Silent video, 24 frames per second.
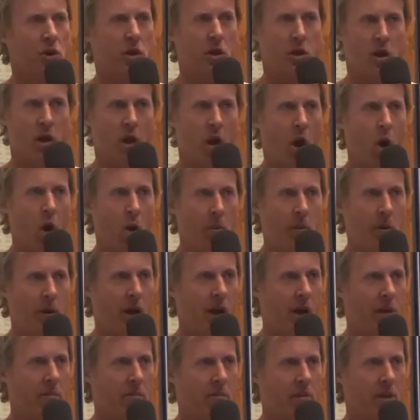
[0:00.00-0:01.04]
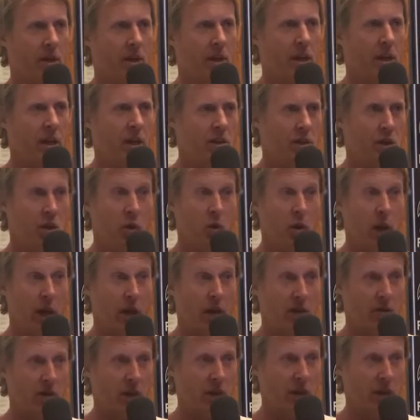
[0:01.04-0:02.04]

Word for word: are going to open up in 2 days,